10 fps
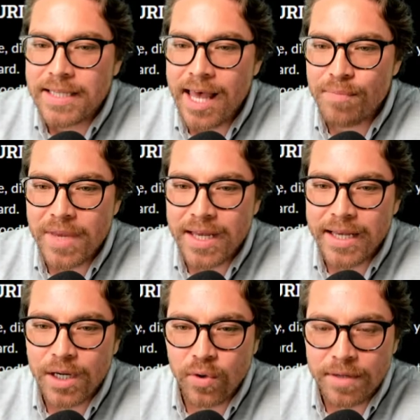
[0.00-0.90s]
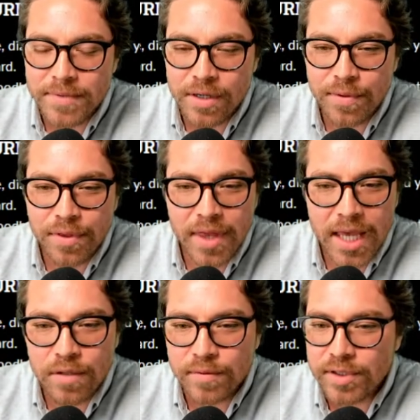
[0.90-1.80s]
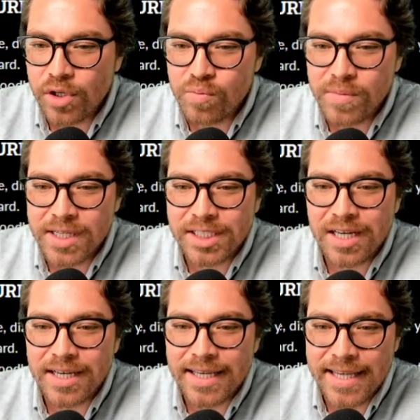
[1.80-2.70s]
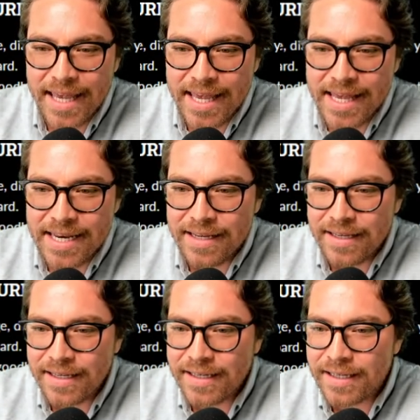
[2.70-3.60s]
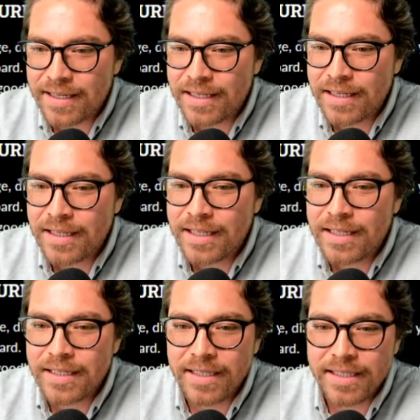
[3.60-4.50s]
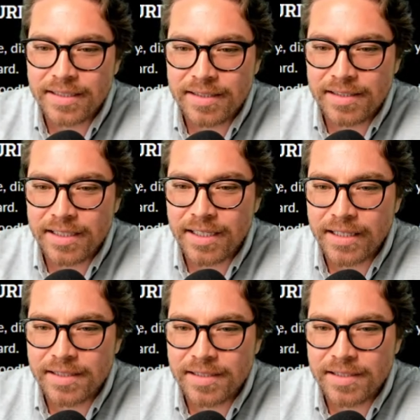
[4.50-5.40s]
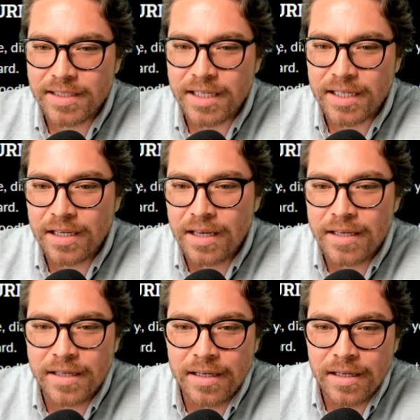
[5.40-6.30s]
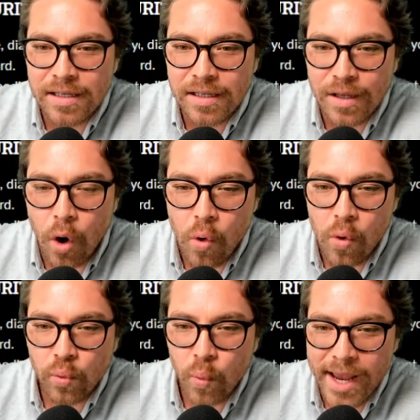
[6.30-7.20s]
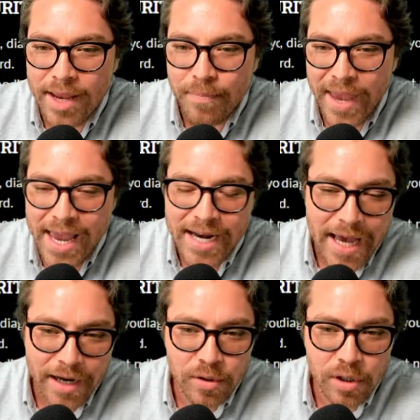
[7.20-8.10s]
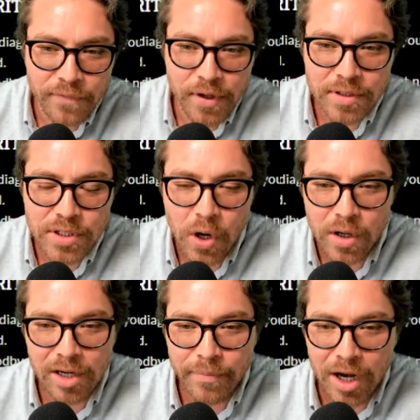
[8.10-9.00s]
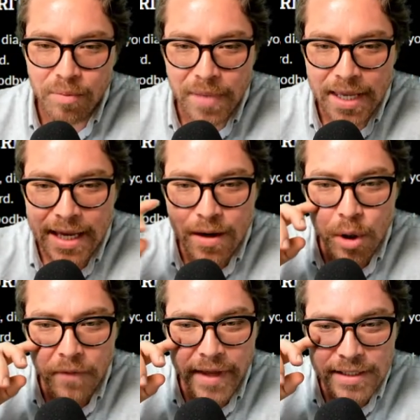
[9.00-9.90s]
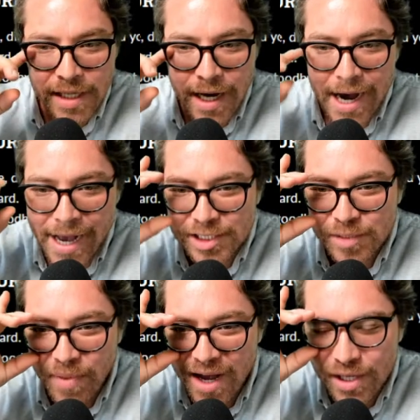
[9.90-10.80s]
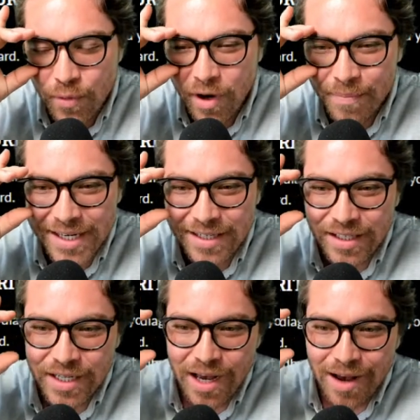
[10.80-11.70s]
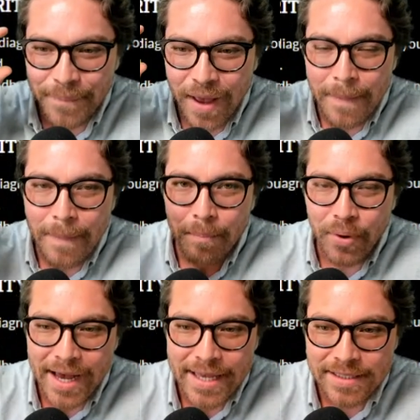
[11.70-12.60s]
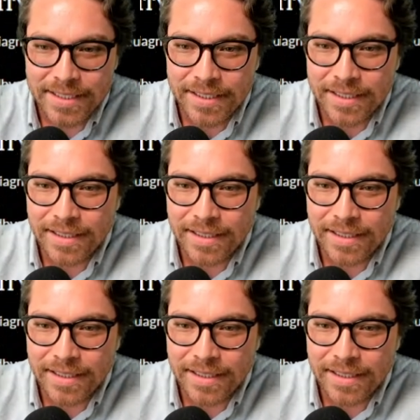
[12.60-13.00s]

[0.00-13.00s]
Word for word: 10 minute crypto. Thank you so much again. Let's see. Let's see. Old white man. I don't know if you were talking about me or if that's a hot spot you want me to look up, but